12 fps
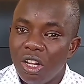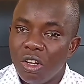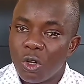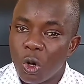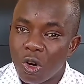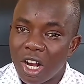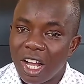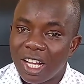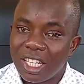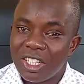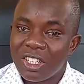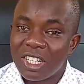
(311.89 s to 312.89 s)
Nora
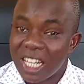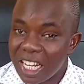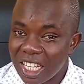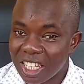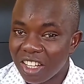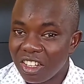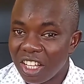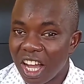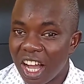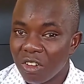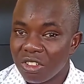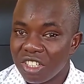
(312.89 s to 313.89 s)
is saying, that the
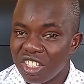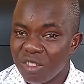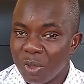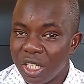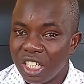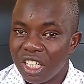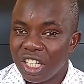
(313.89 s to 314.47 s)
house has been